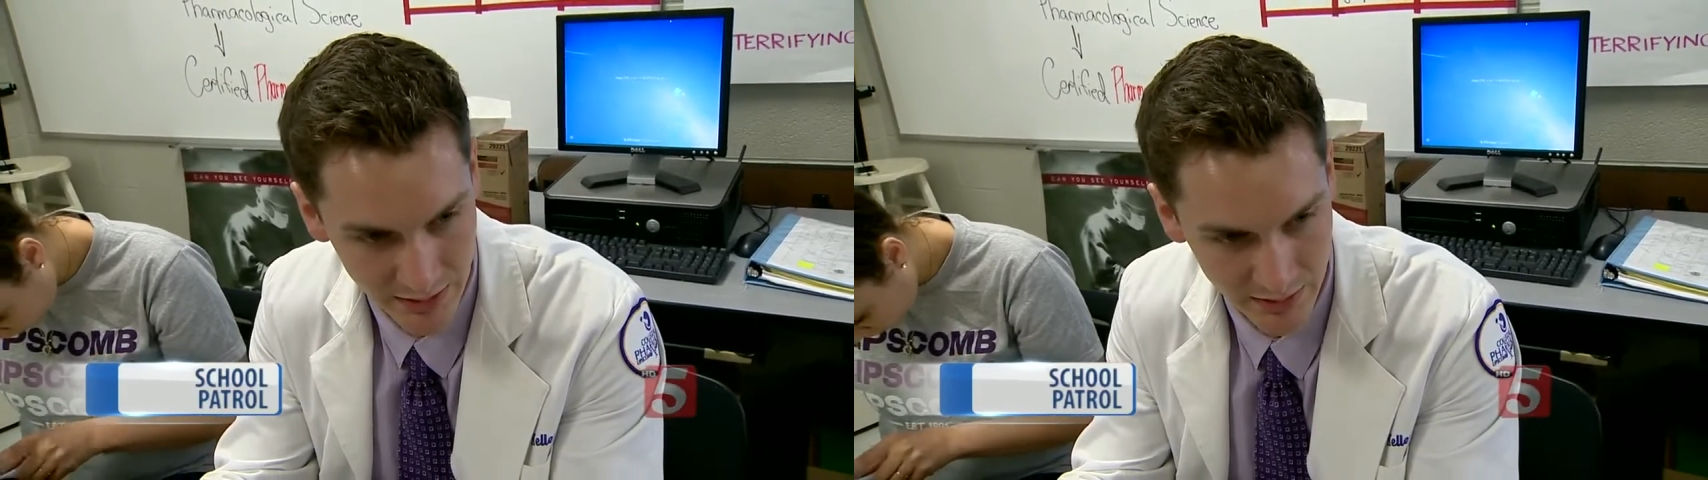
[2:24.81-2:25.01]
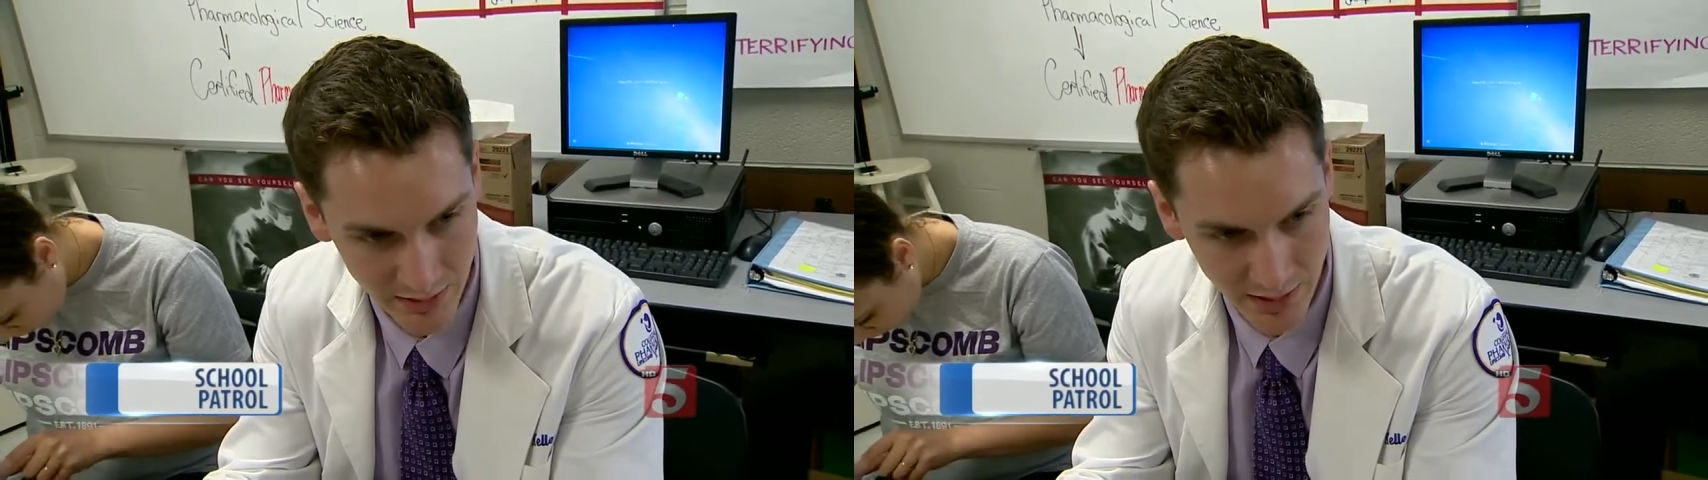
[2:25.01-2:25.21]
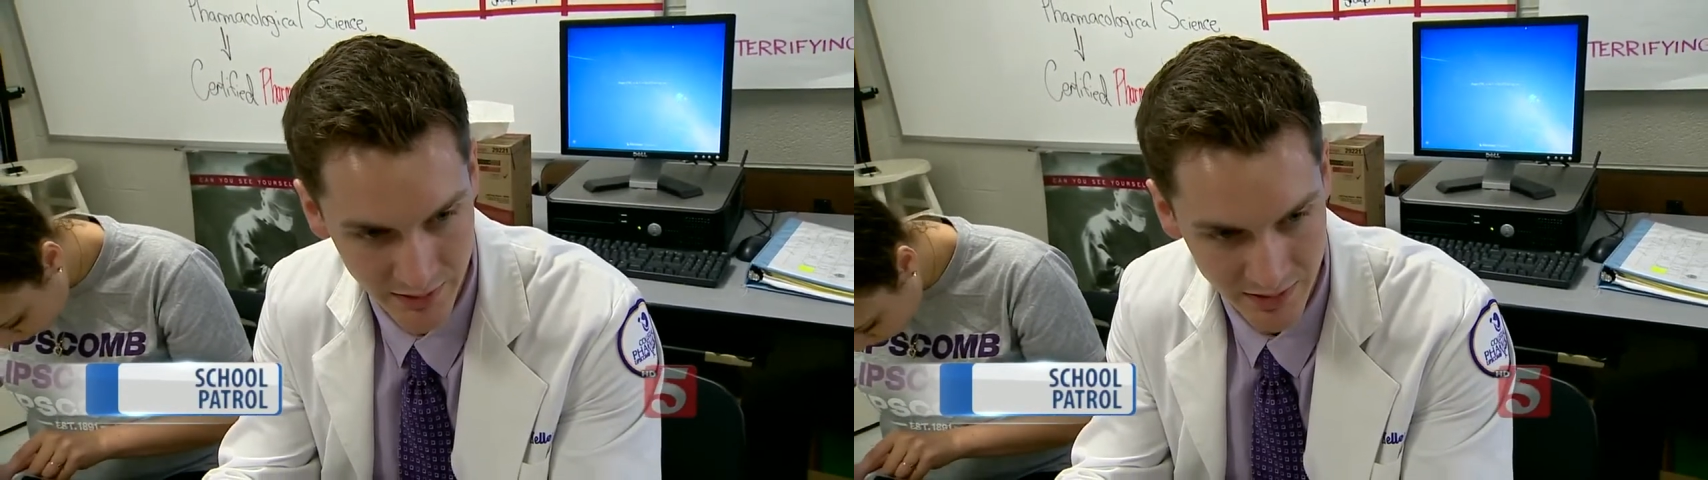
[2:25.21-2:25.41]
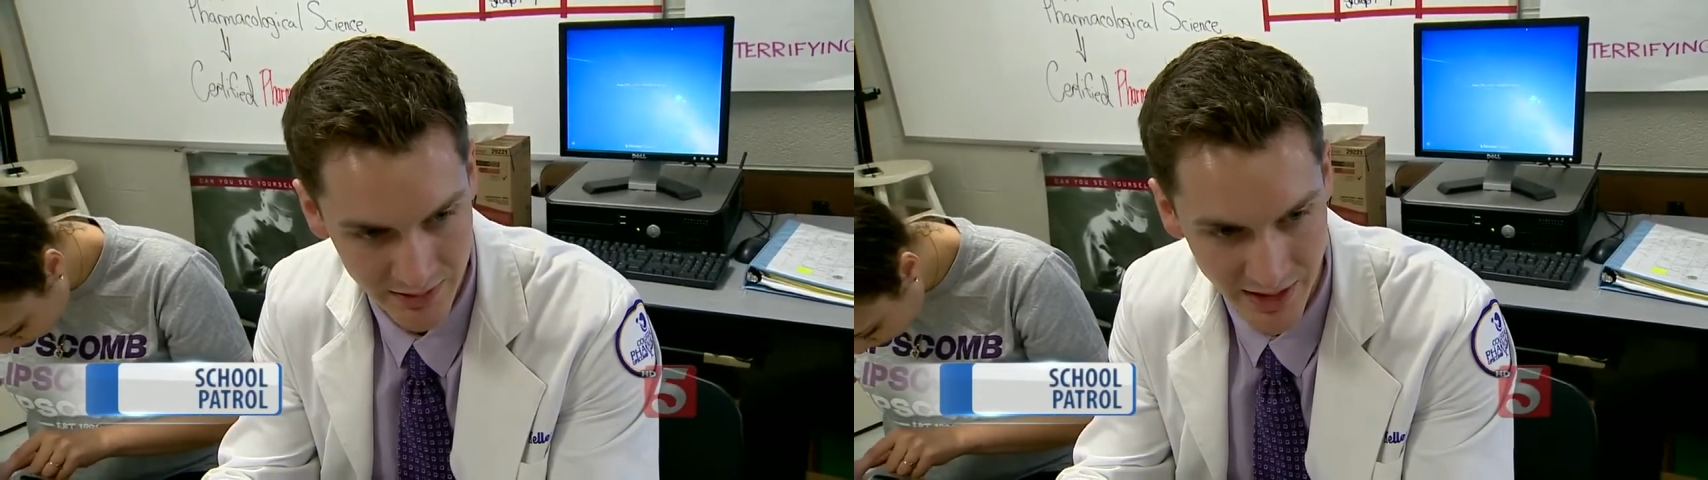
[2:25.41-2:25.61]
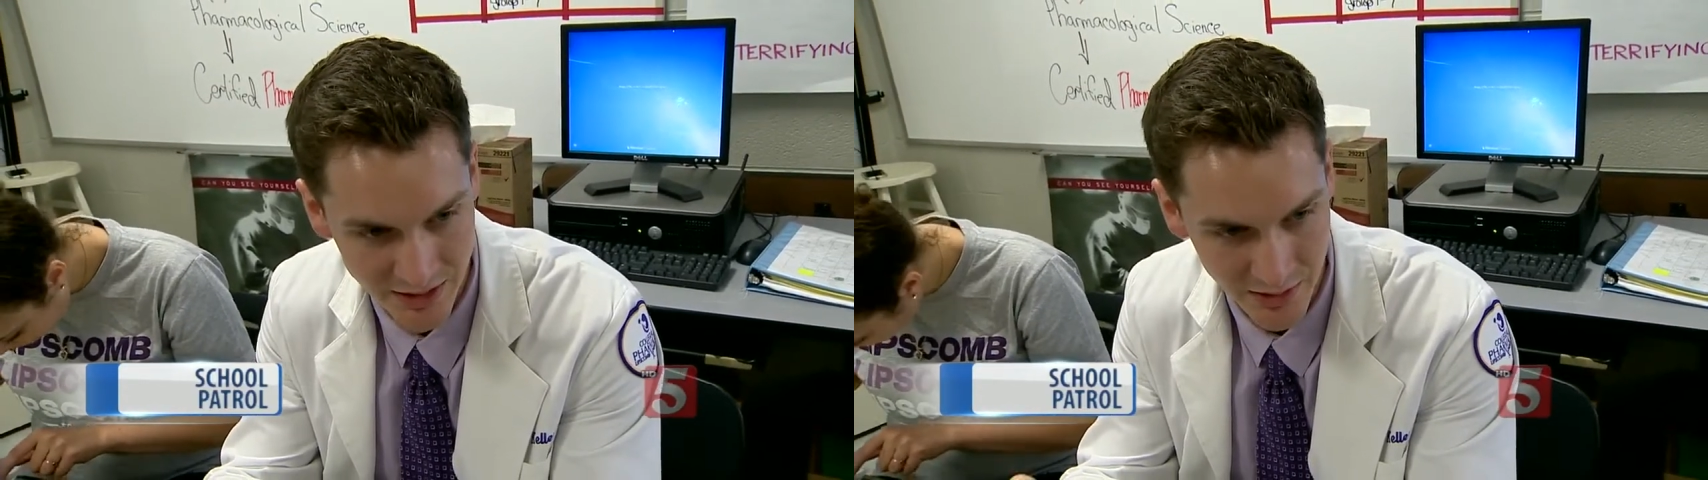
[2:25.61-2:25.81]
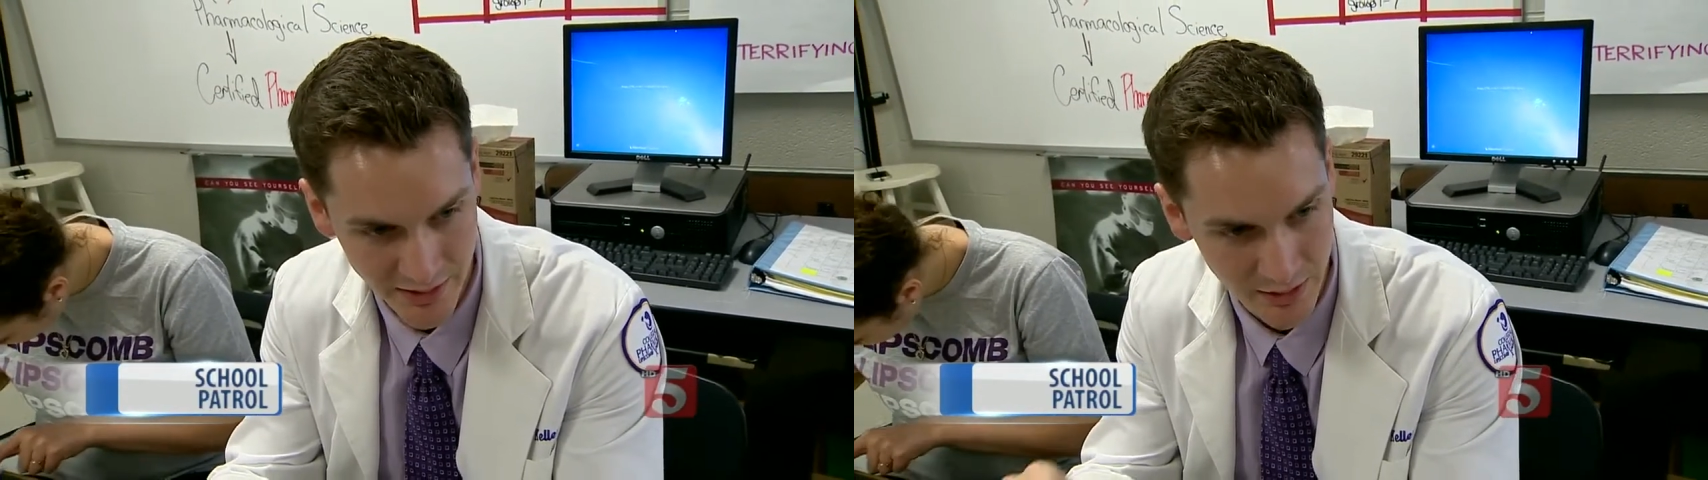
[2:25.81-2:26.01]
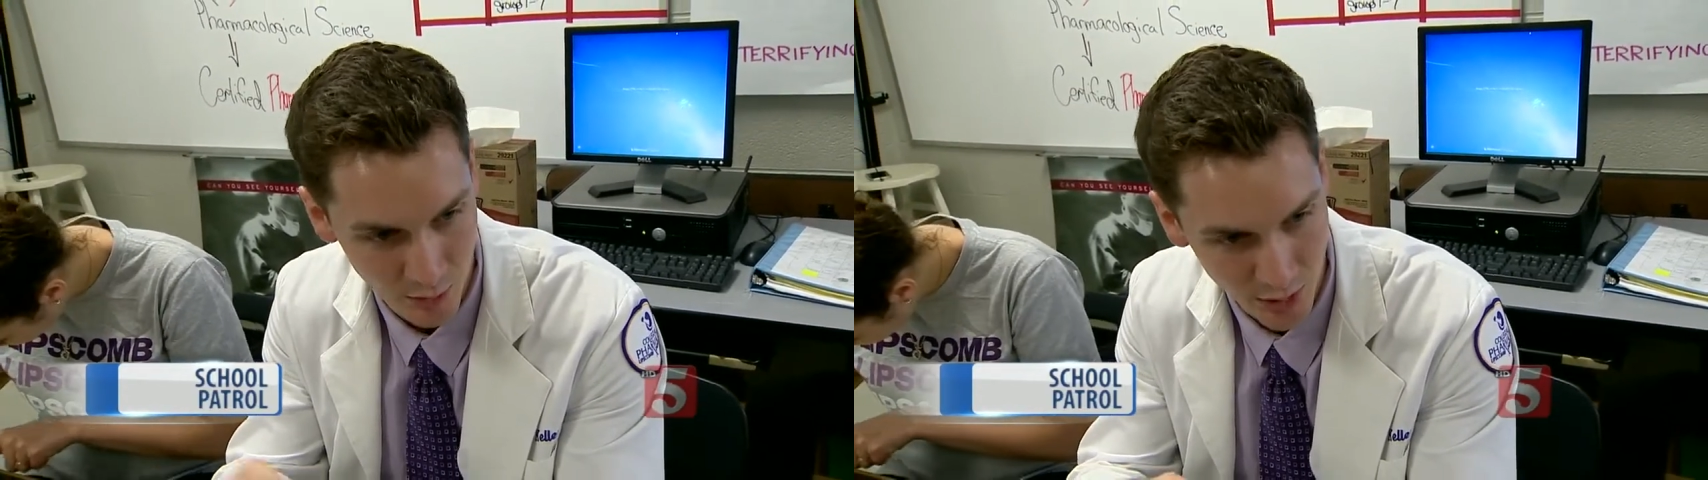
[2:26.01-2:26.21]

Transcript: and this is actually like in the real